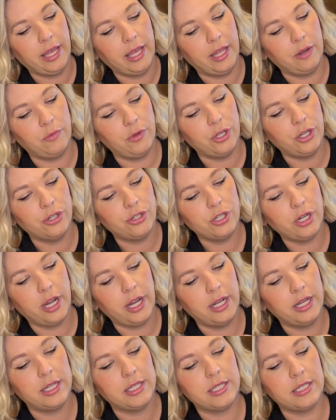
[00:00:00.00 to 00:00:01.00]
and when you're
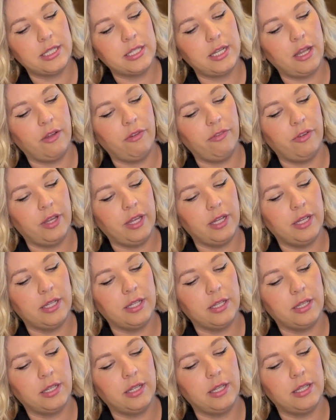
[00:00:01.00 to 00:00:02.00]
trying to stuff it,
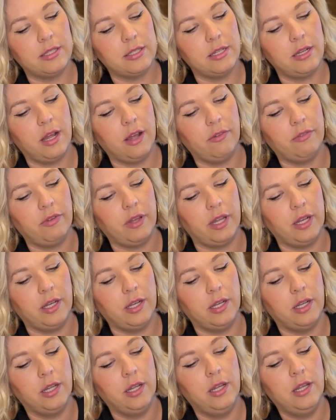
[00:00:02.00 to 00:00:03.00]
it's not fun.
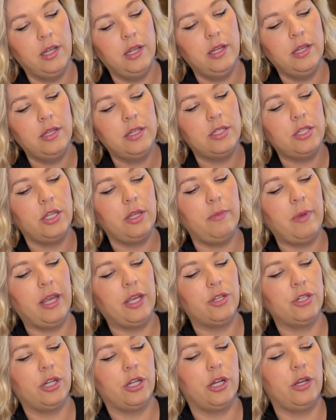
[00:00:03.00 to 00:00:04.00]
So you make
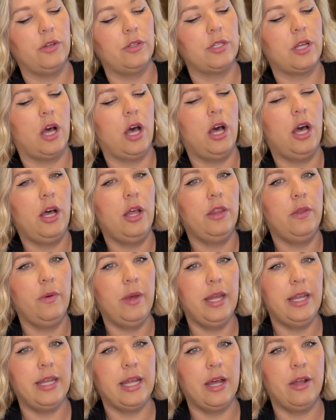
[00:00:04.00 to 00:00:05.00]
sure it goes all the
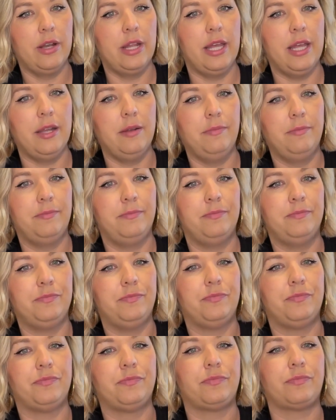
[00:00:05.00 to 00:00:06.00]
way down in
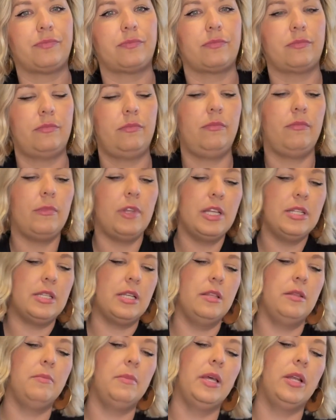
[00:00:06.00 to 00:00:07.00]
to
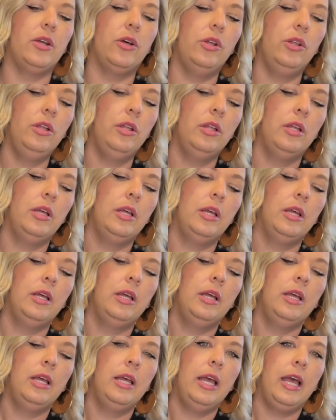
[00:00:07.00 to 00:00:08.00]
the middle,
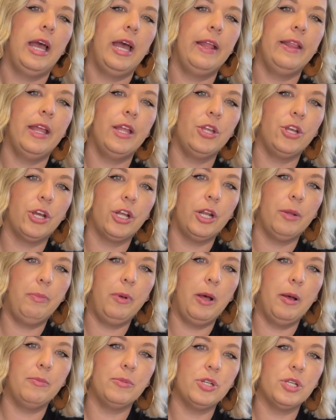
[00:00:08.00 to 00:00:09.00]
and then you're gonna
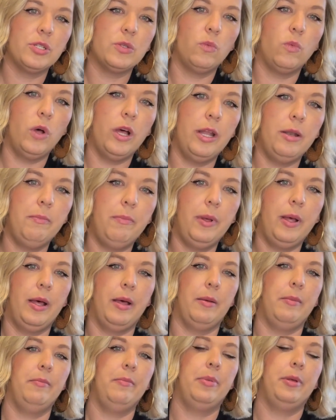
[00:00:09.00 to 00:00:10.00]
pump just one
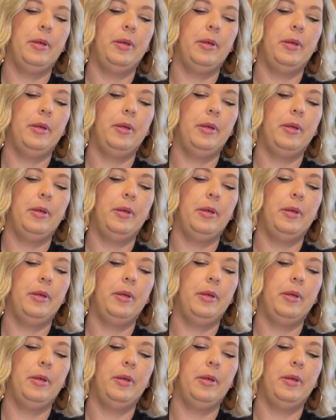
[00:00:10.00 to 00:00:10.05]
pump.